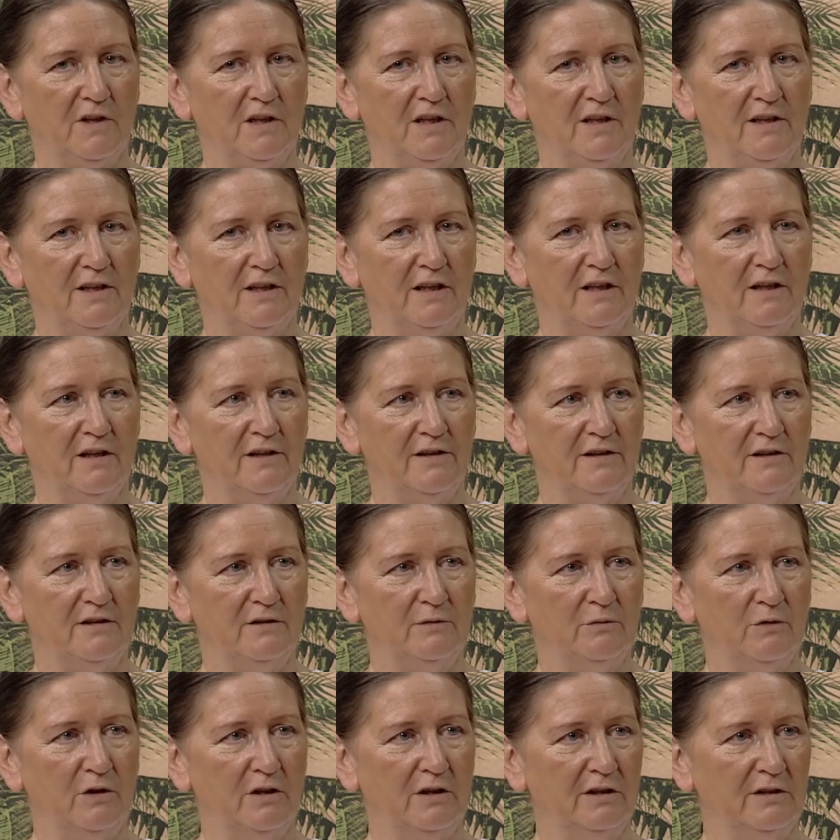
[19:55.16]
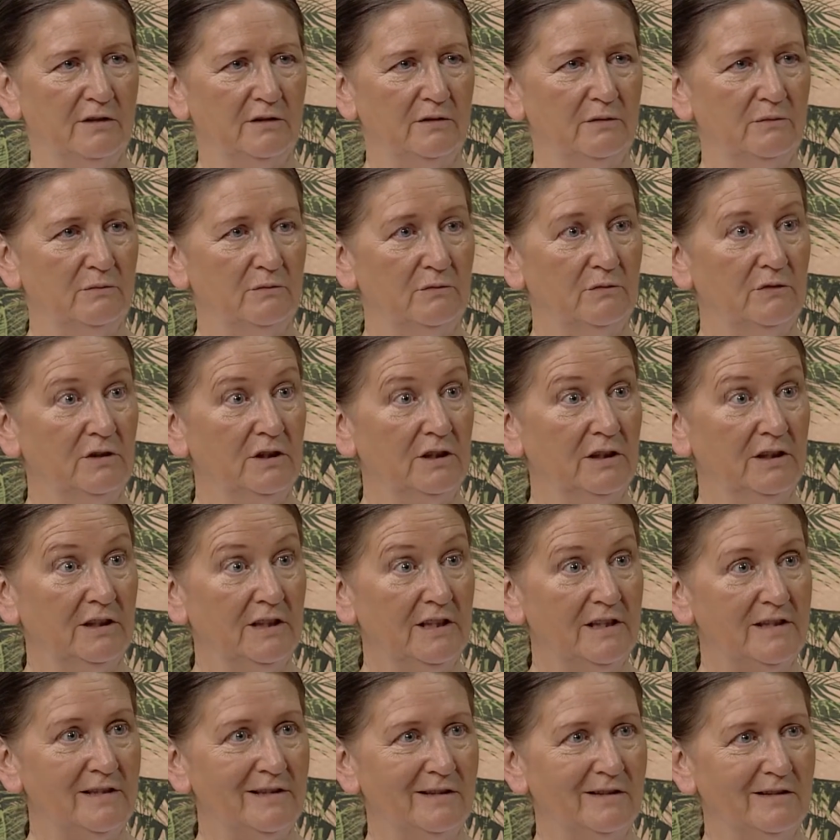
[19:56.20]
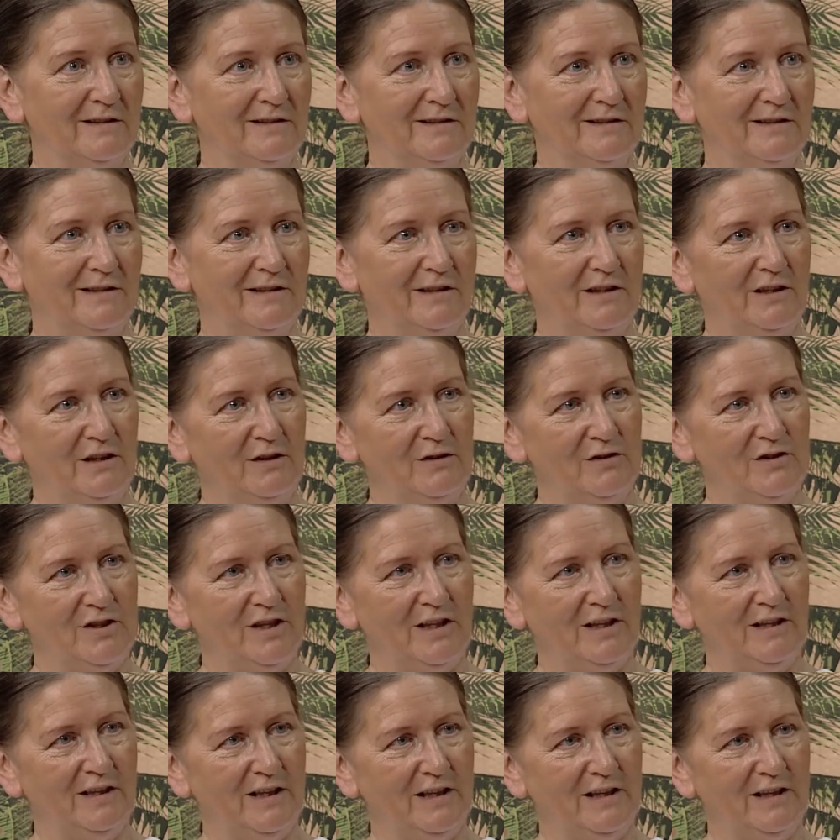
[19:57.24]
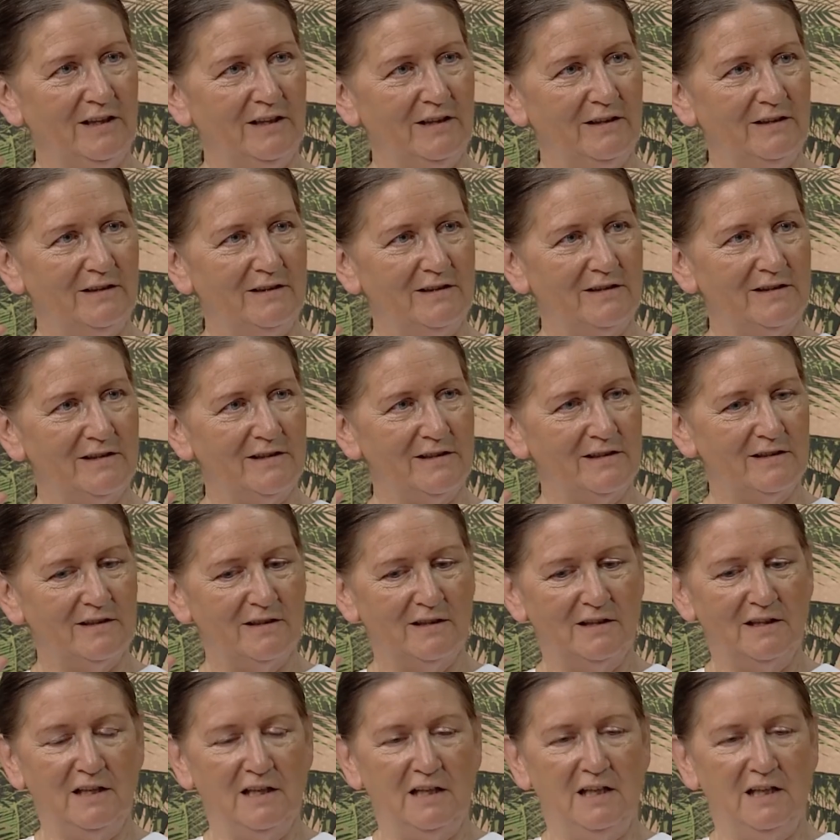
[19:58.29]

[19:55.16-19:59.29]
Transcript: and the other one will listen using the ears,